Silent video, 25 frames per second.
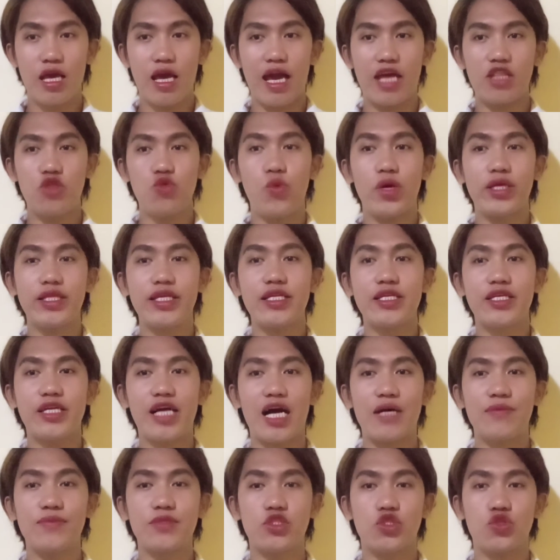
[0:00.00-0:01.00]
And when it
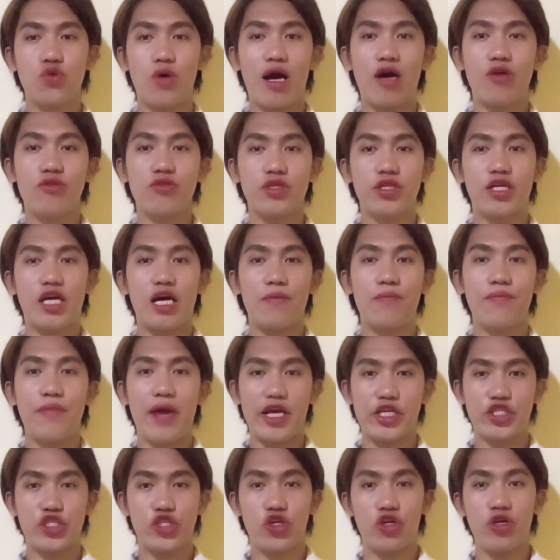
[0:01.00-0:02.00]
comes to outcome
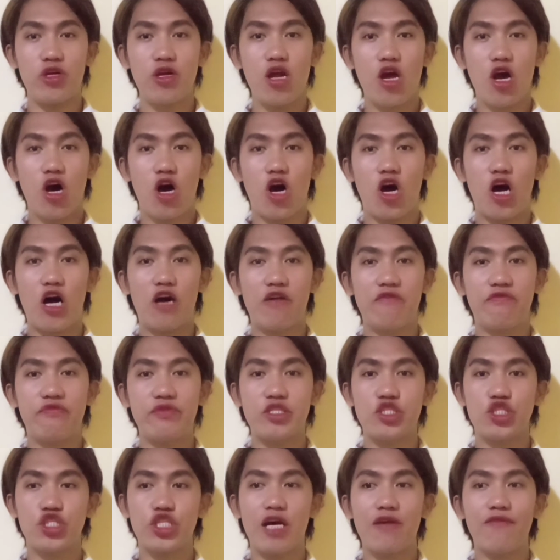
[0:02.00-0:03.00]
measure of
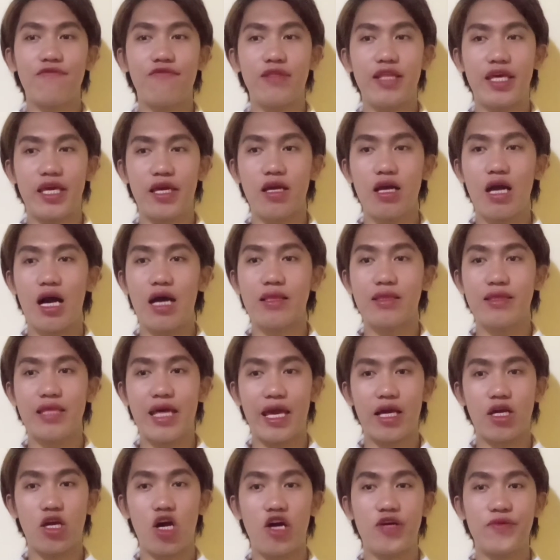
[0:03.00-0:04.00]
shuffling a
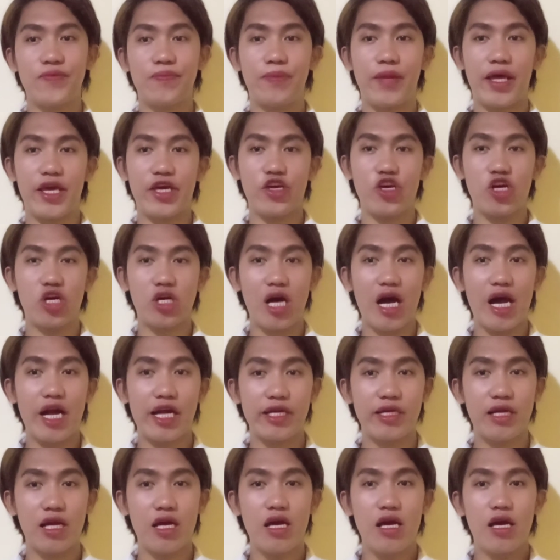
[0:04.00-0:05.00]
deck of playing
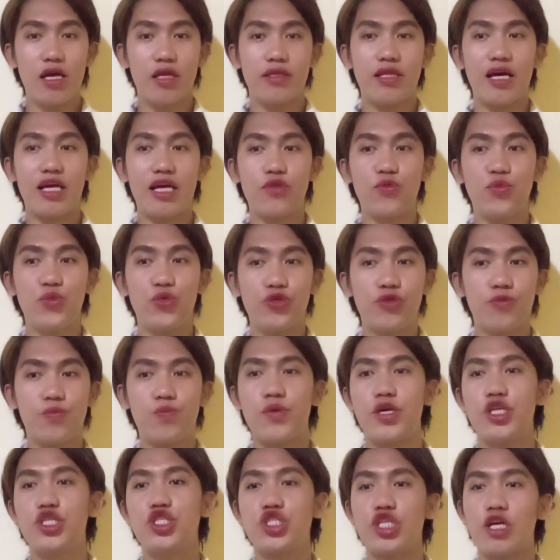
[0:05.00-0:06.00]
card, that would
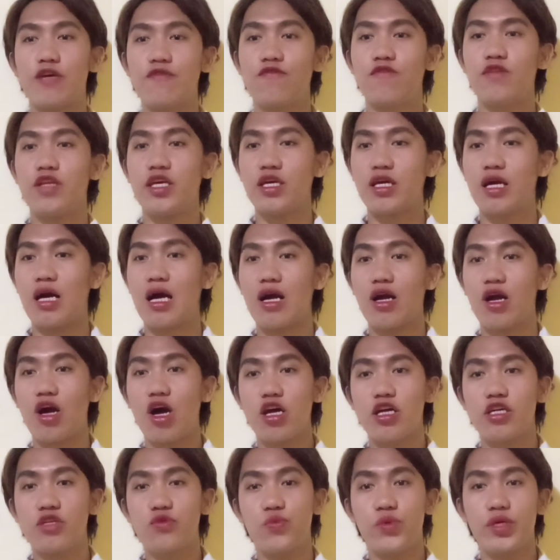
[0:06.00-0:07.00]
be shuffling a
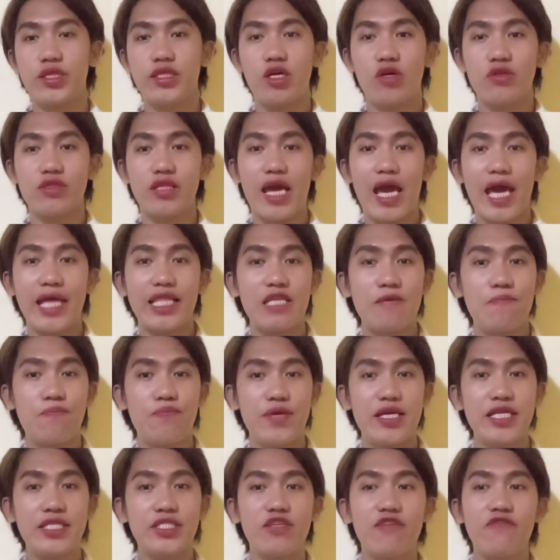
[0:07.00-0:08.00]
card without any
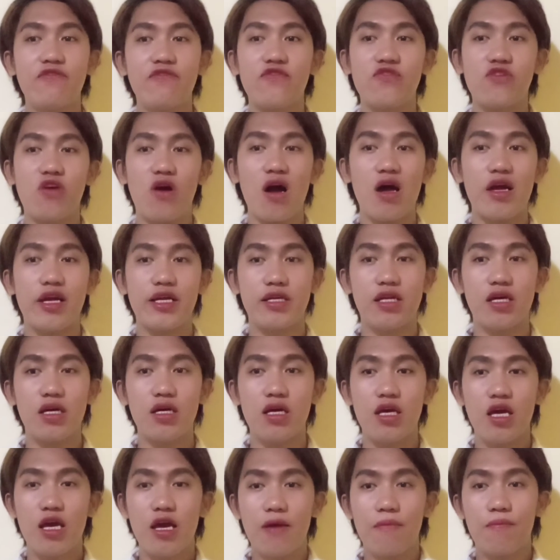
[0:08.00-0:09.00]
piece of
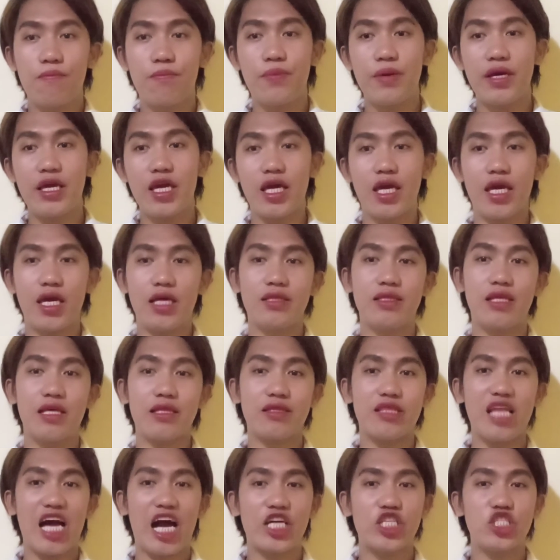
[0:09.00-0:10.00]
card being
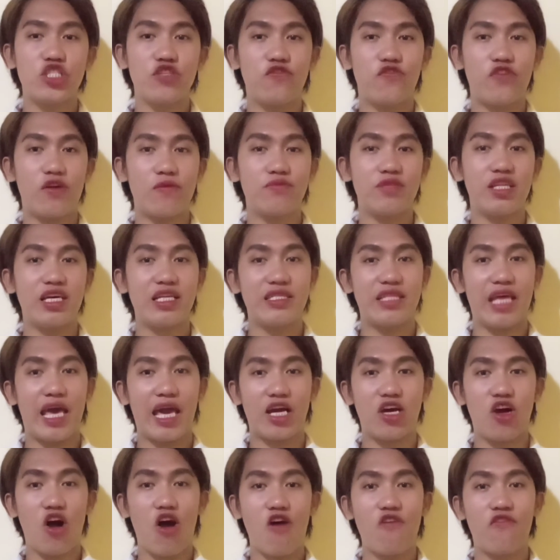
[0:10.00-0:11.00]
detached from the
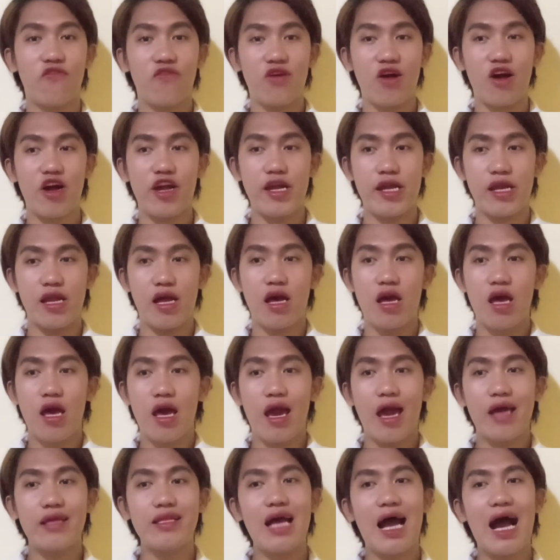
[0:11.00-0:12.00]
deck of card,
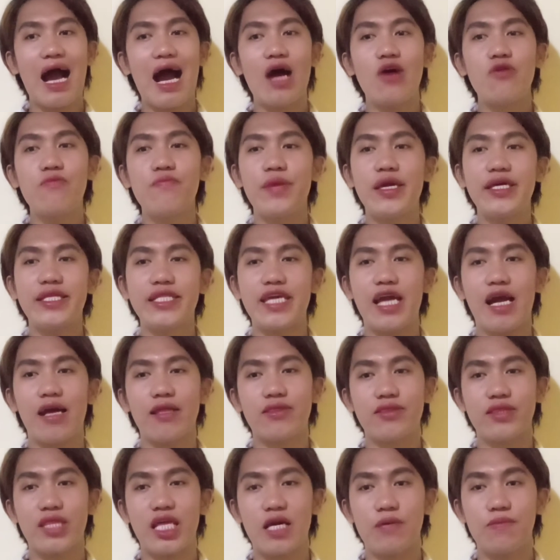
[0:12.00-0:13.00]
and how many
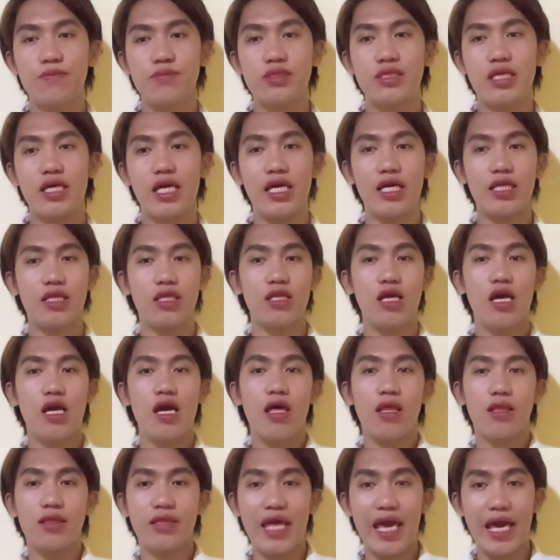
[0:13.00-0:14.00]
attempts it
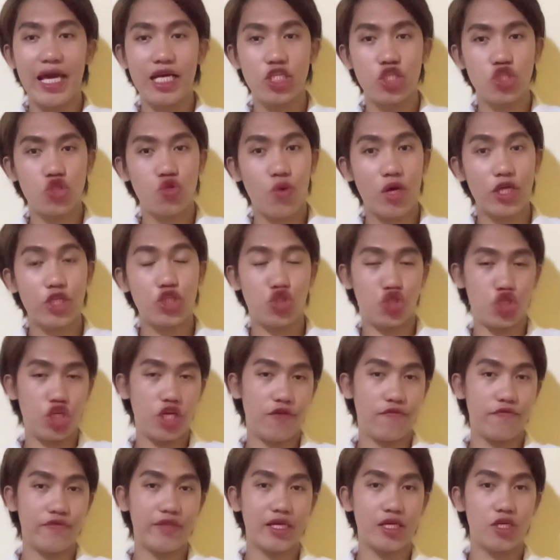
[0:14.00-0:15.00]
takes to
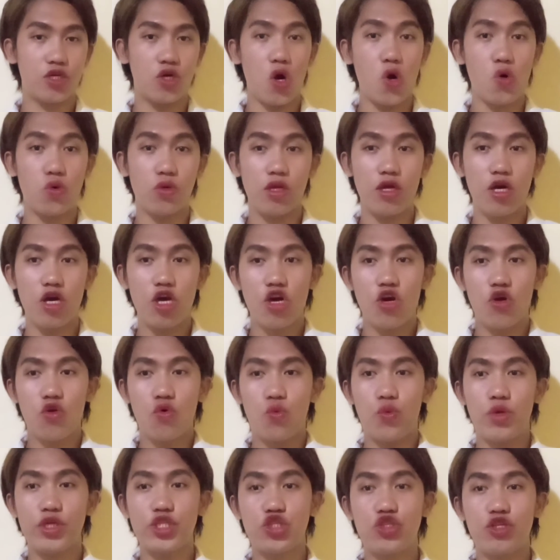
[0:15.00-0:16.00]
achieve the goal,
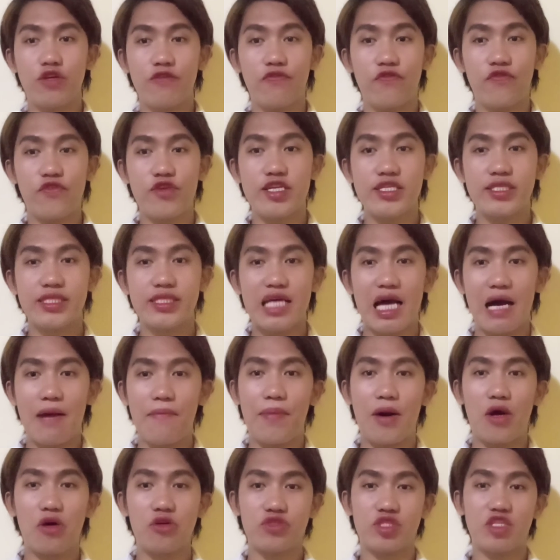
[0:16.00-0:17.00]
which refers
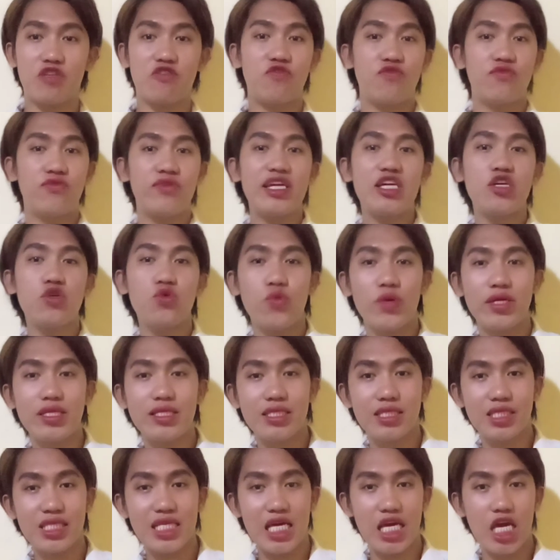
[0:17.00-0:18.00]
about the
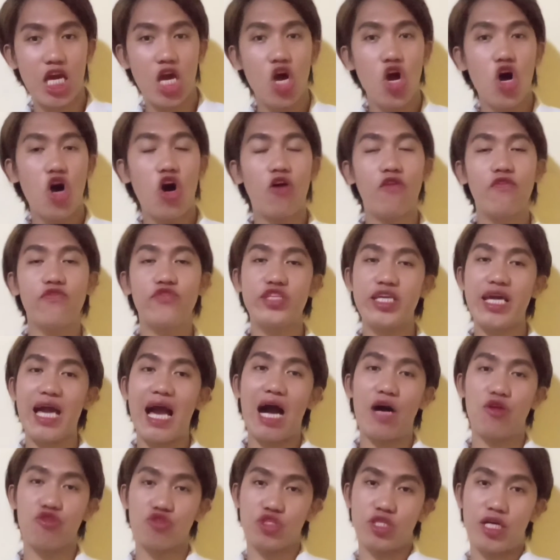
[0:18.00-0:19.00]
frequency of the
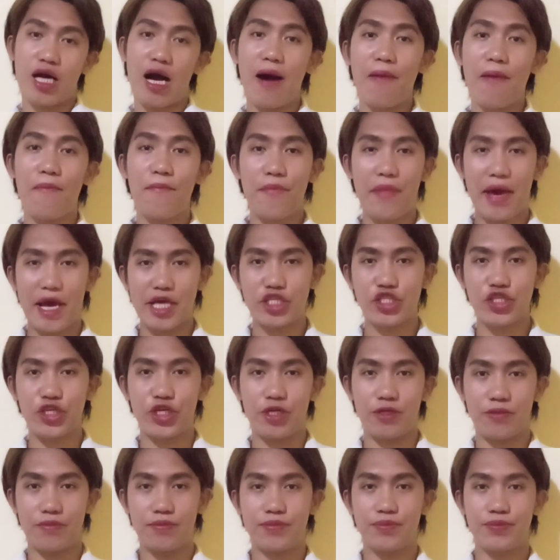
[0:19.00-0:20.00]
outcome
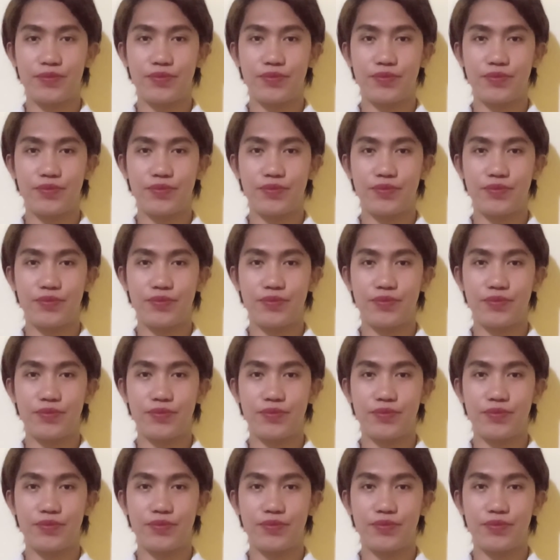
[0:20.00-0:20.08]
measure.